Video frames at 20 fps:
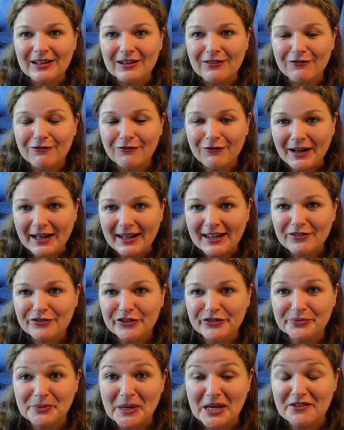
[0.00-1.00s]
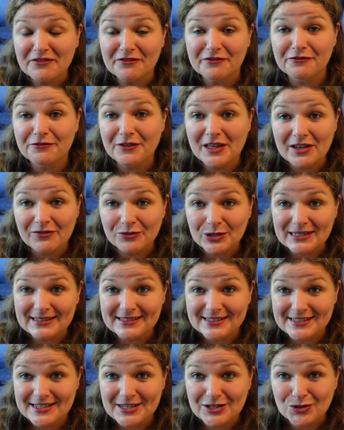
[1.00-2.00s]
5 of my favorite
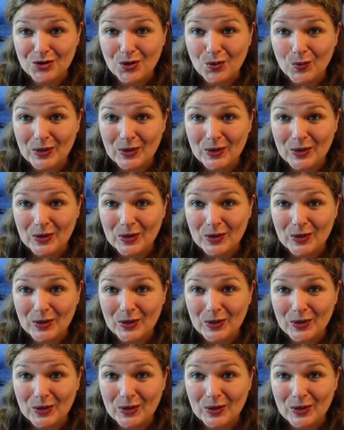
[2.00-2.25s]
zero